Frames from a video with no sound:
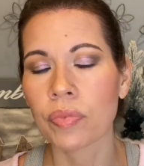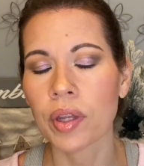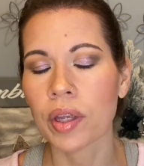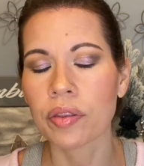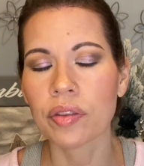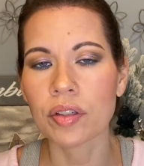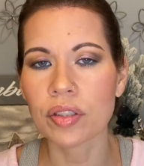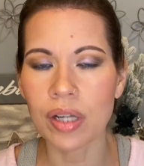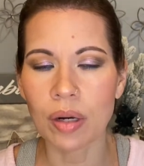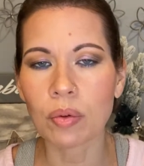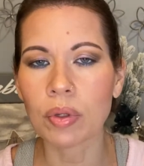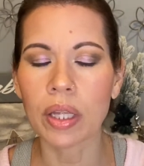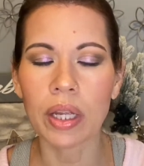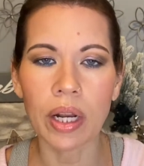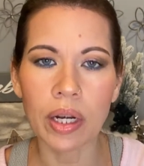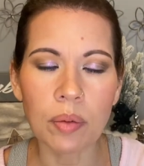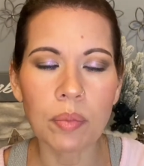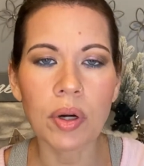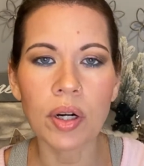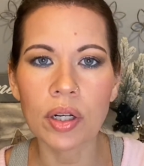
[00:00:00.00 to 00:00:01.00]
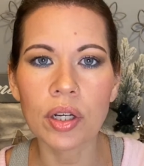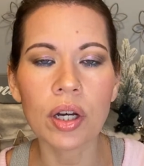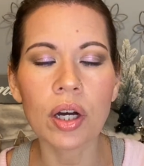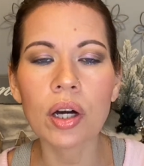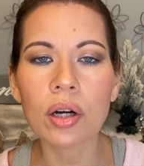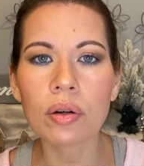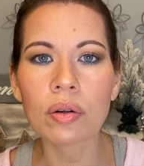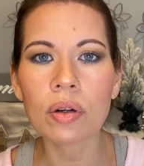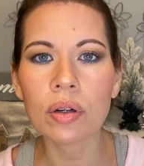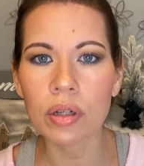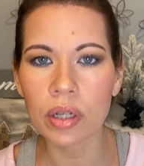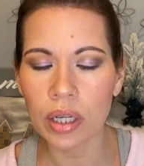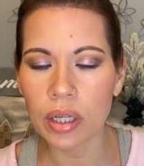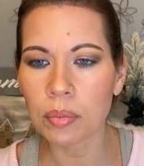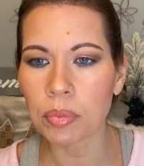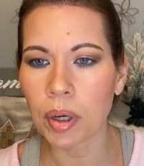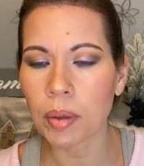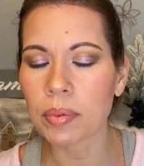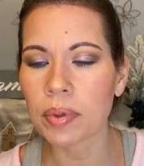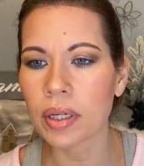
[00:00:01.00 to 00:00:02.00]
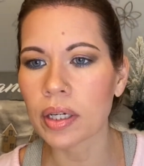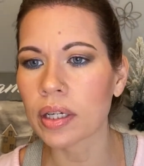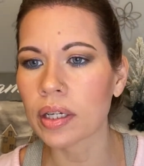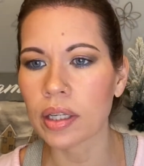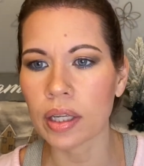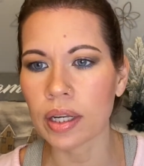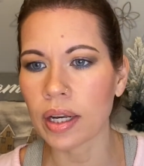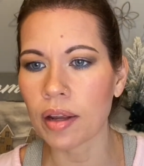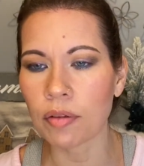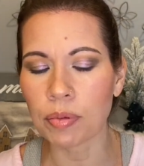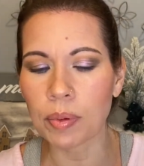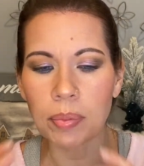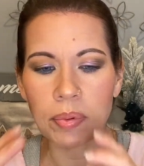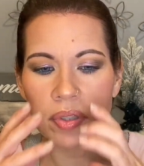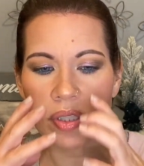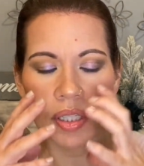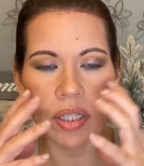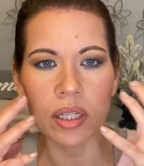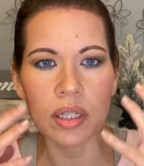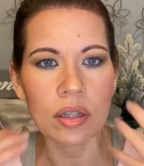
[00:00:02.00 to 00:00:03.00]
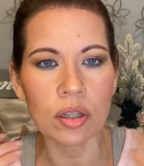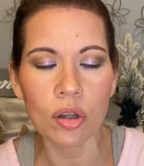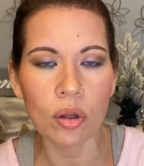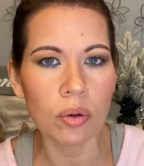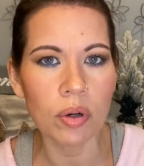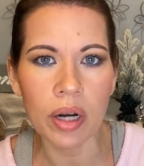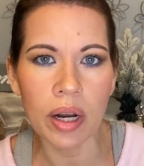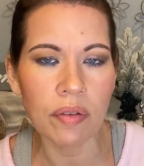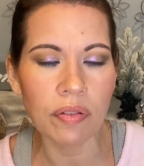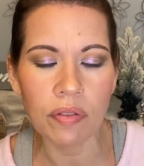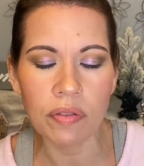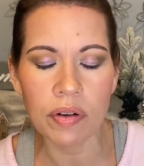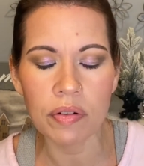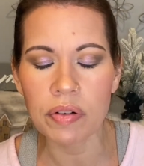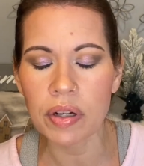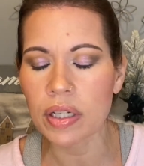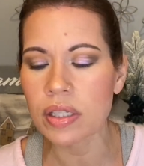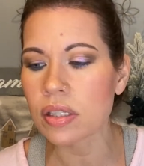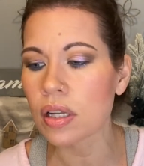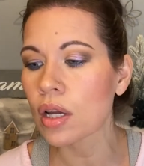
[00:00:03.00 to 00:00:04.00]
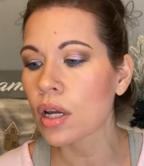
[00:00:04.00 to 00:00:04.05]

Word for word: there's not really anywhere to go in public and have people see the lower half of your face,